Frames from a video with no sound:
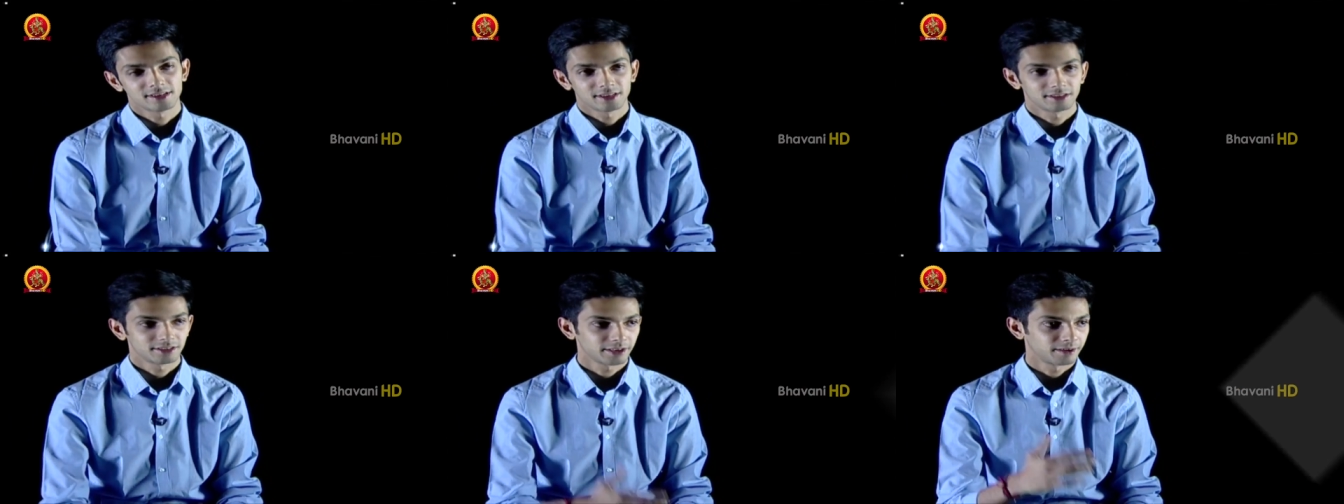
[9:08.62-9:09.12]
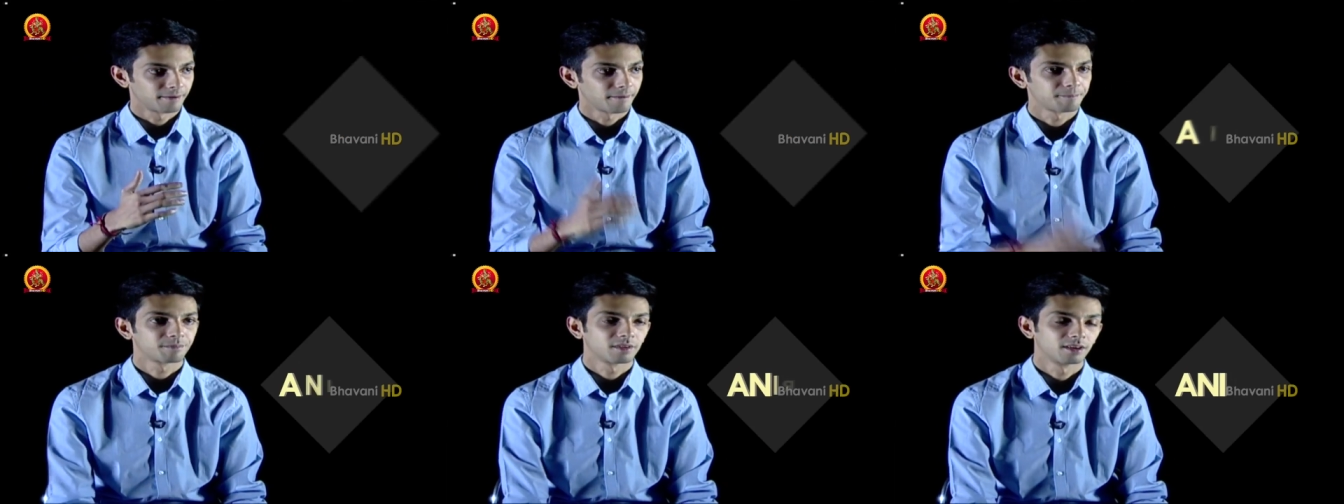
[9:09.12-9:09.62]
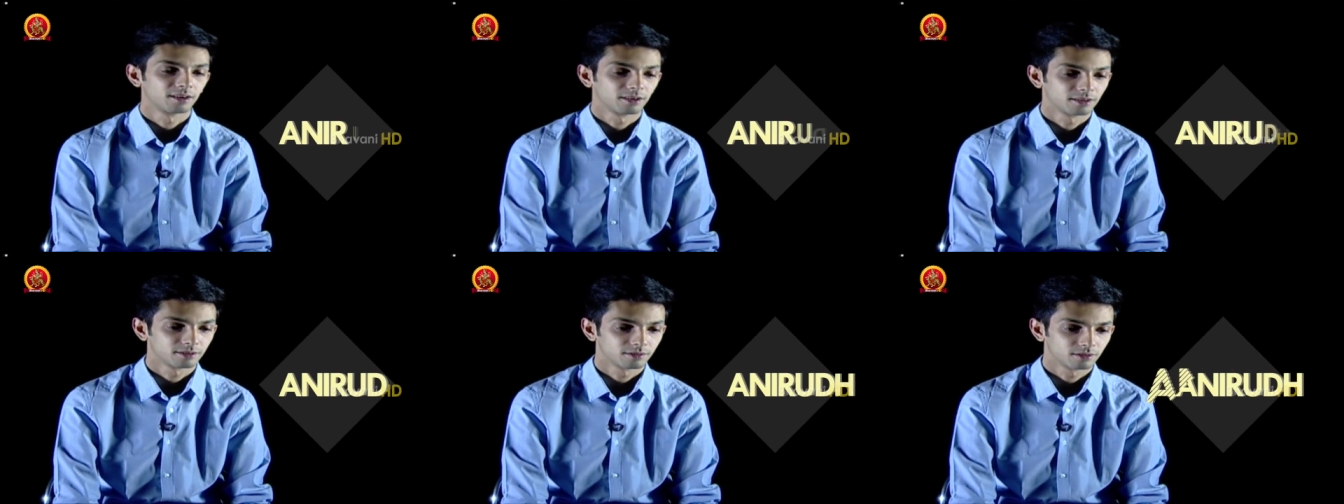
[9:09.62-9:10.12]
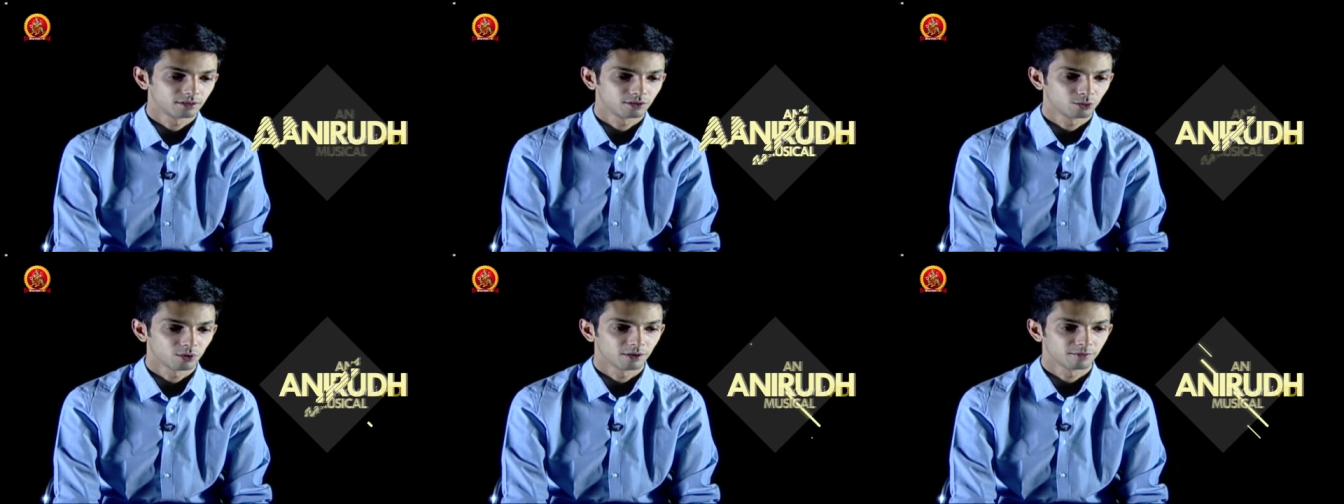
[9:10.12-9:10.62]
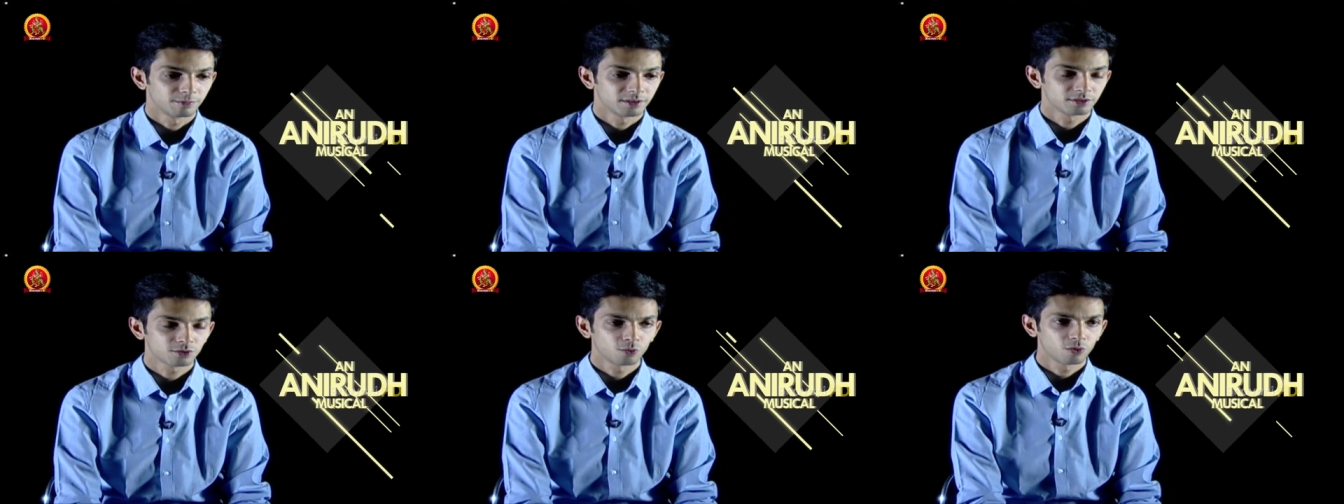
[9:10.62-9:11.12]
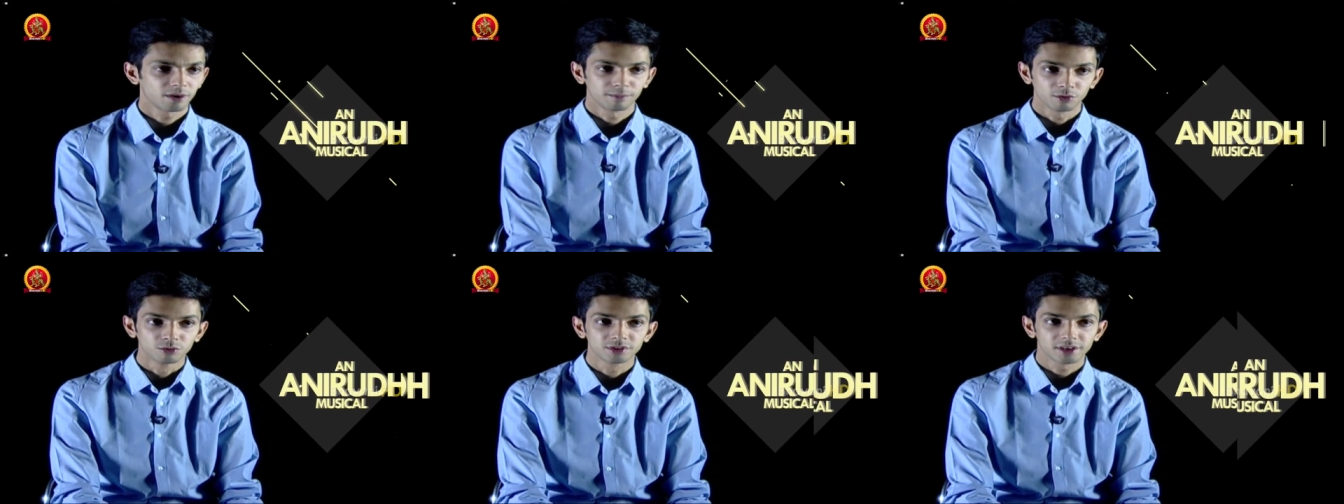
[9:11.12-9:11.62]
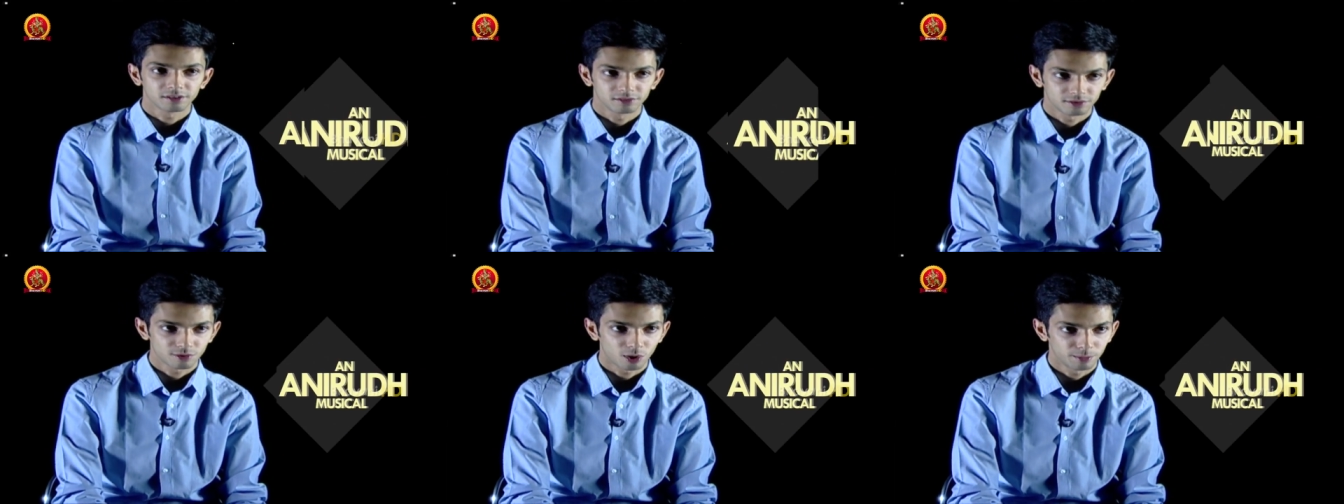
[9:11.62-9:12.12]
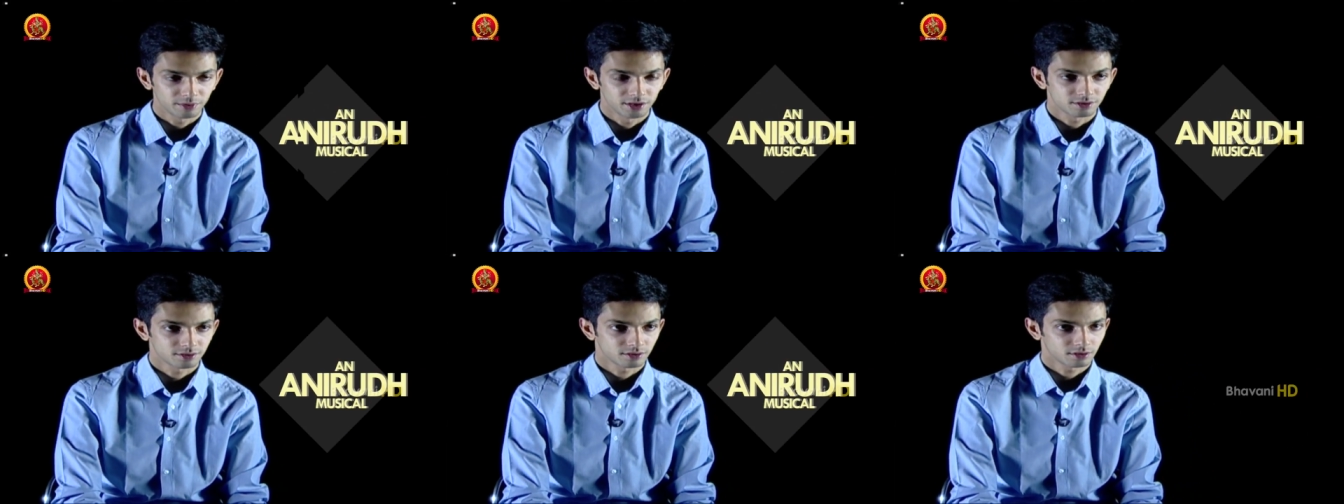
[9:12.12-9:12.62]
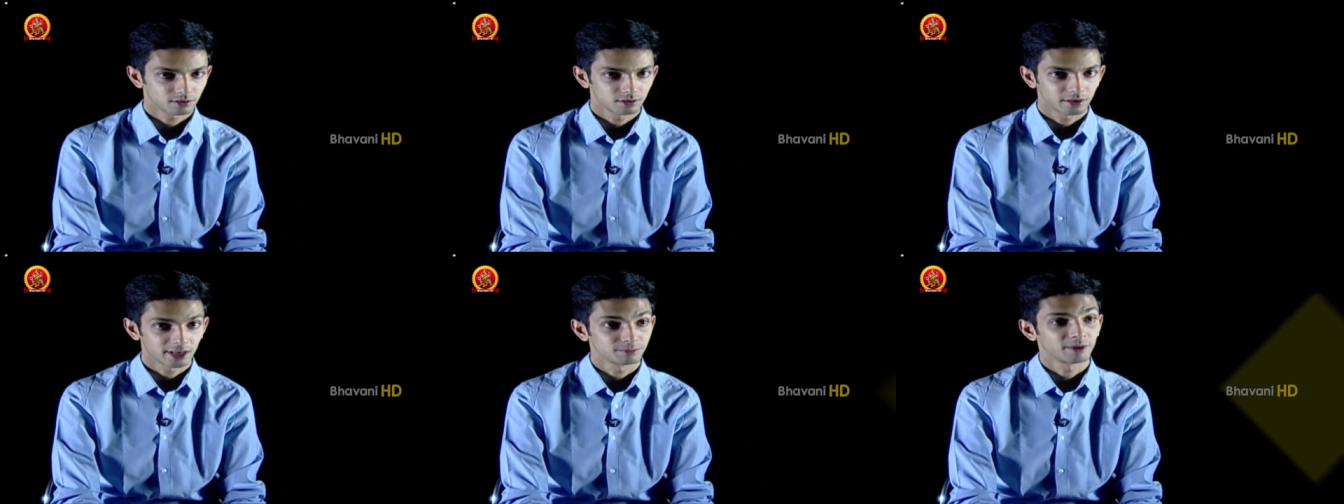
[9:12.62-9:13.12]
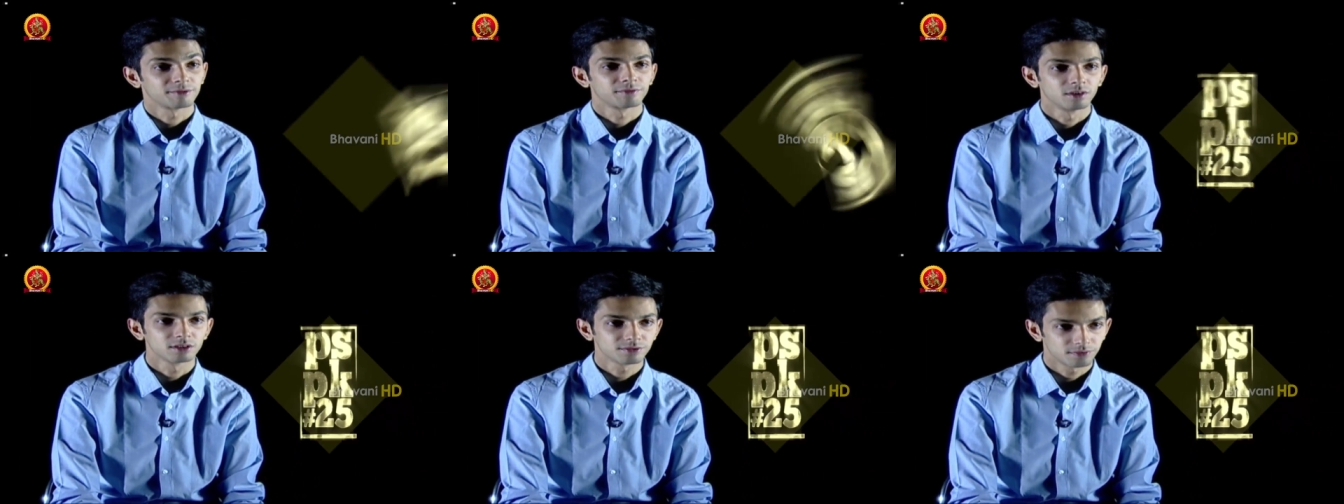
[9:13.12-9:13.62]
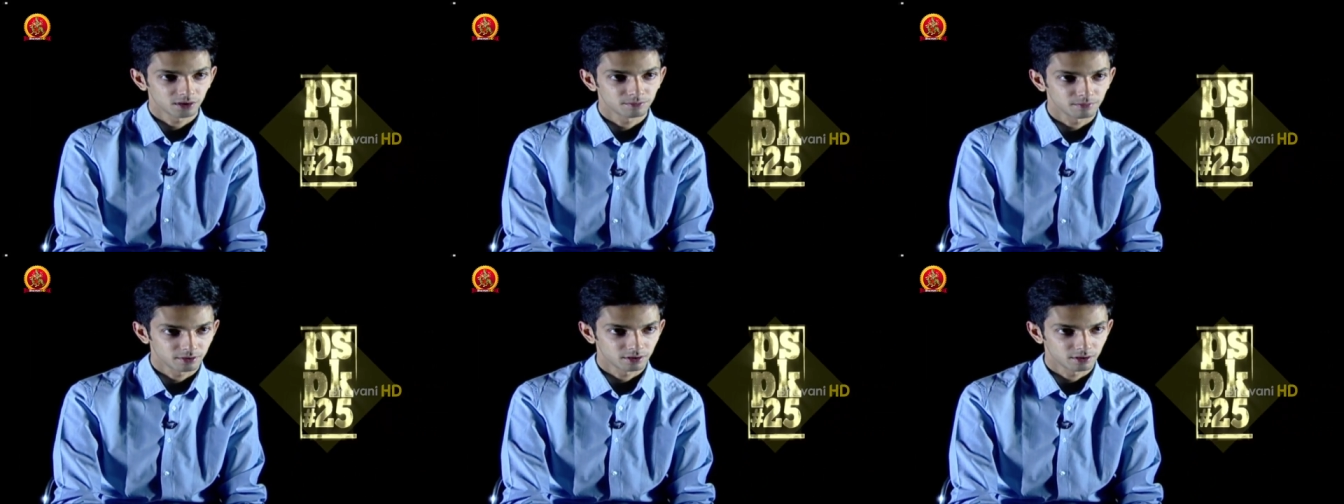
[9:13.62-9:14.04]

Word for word: as I said, to have been scoring music in this combination as my first film